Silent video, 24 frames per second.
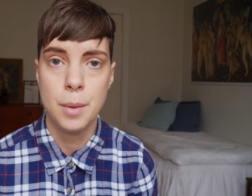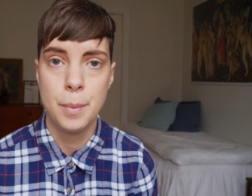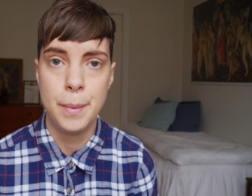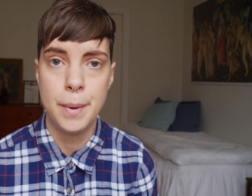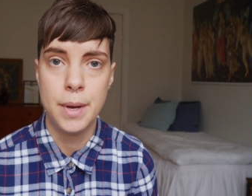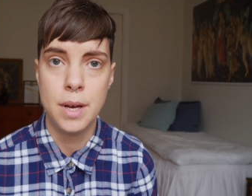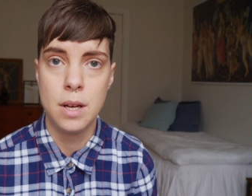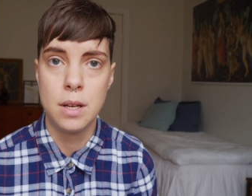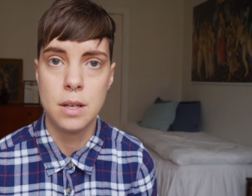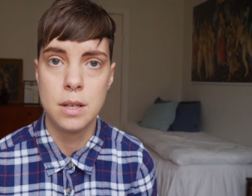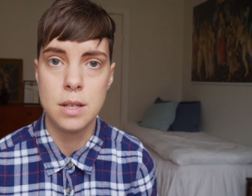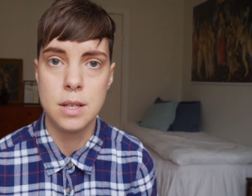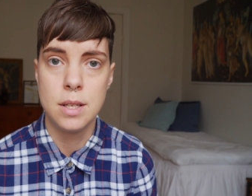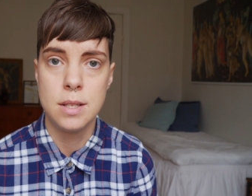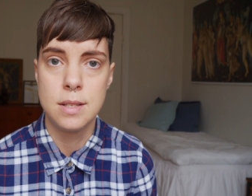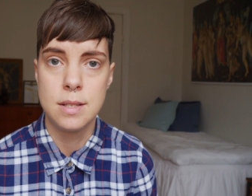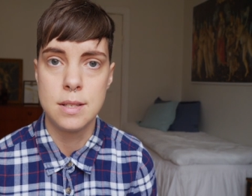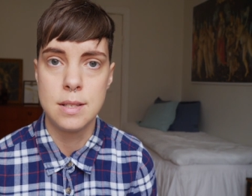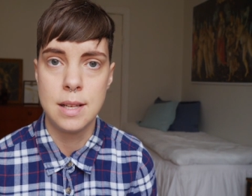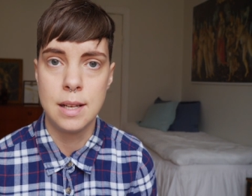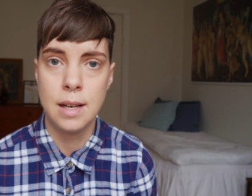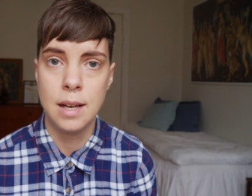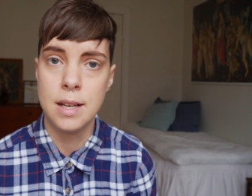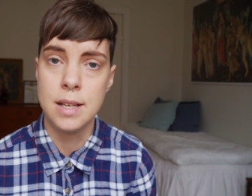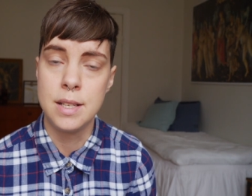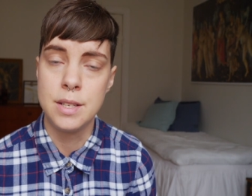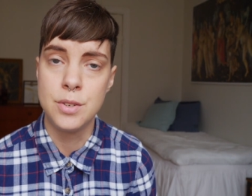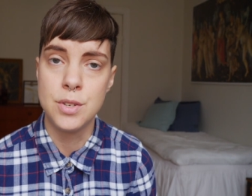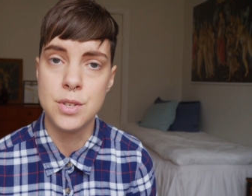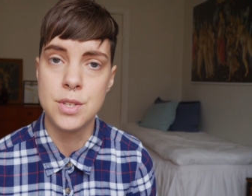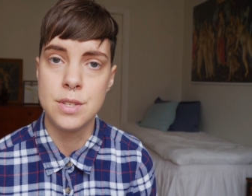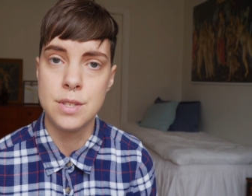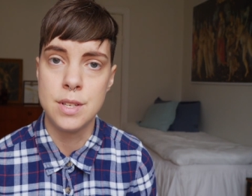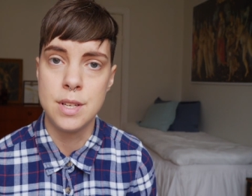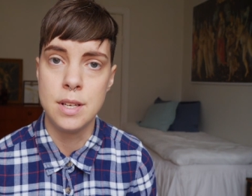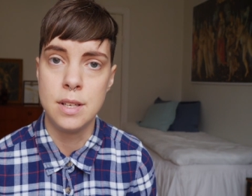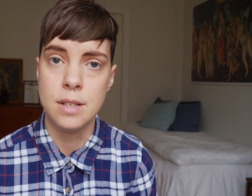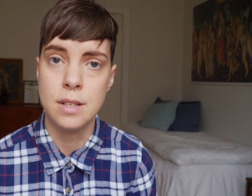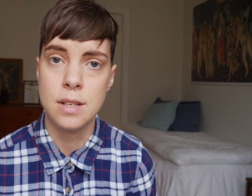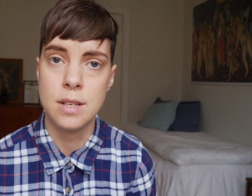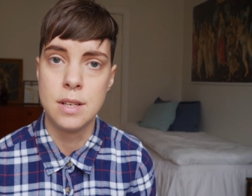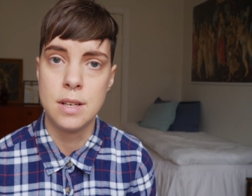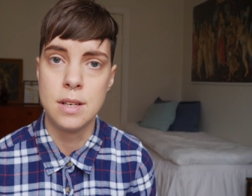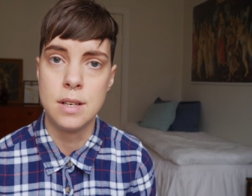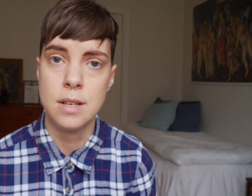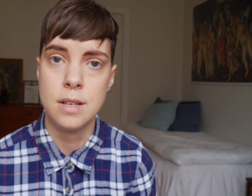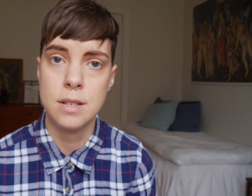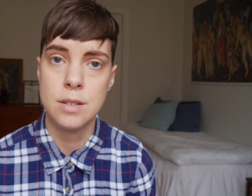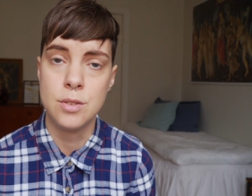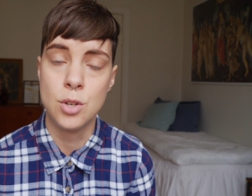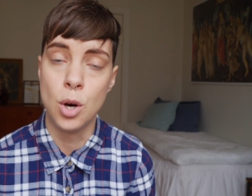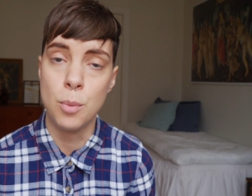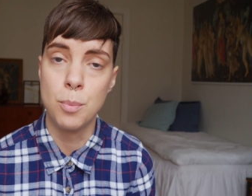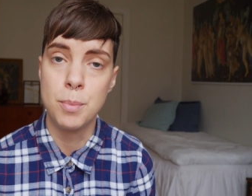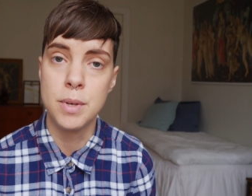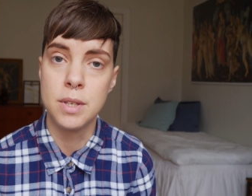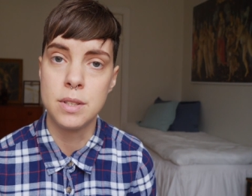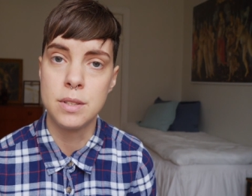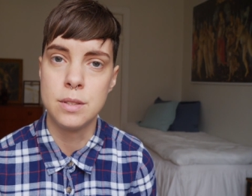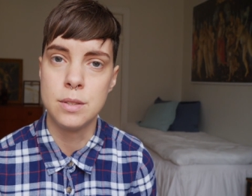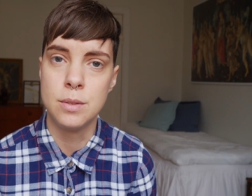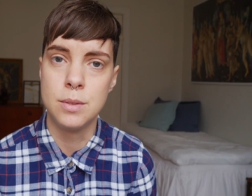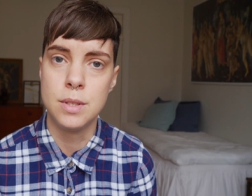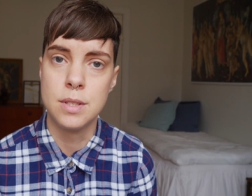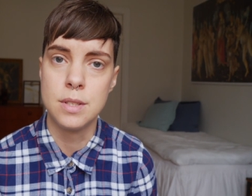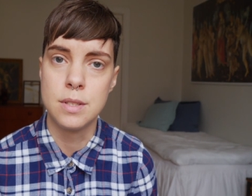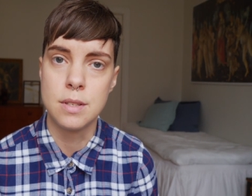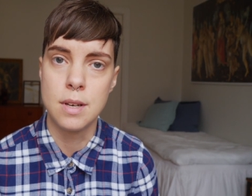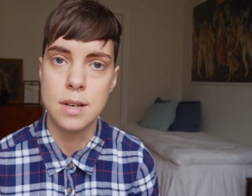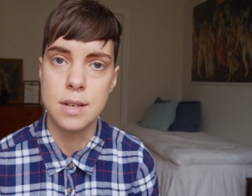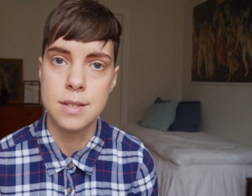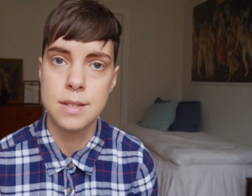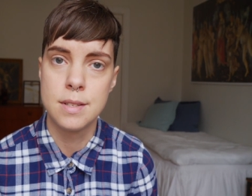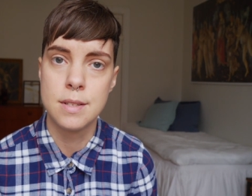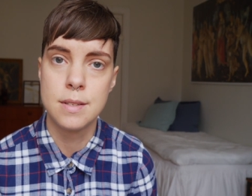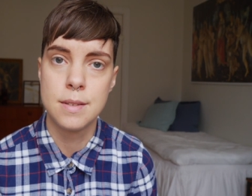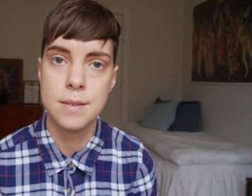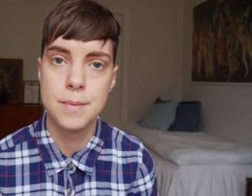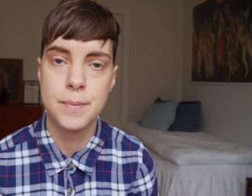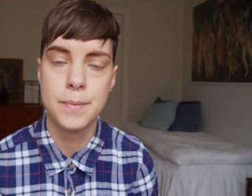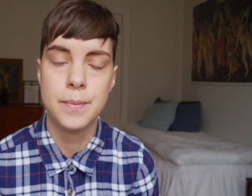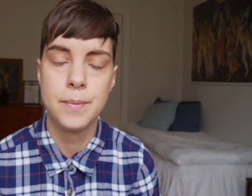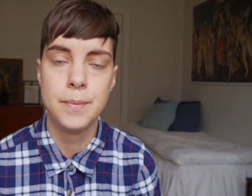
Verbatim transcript: but it's still an interesting uh, topic to discuss.